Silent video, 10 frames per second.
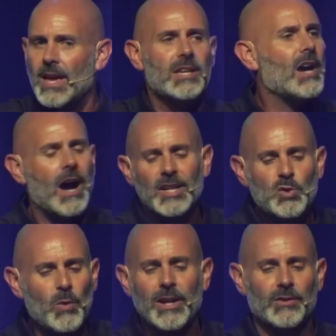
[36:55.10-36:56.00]
God's
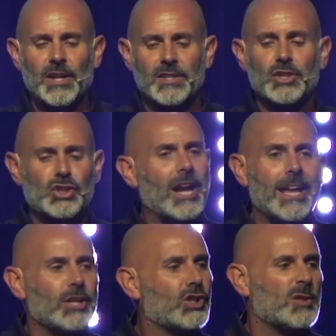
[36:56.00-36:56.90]
will doesn't
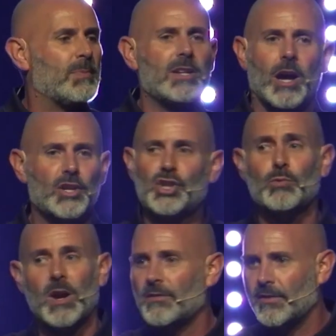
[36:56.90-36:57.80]
change just because you
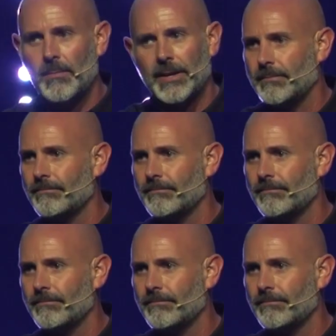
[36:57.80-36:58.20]
run from it.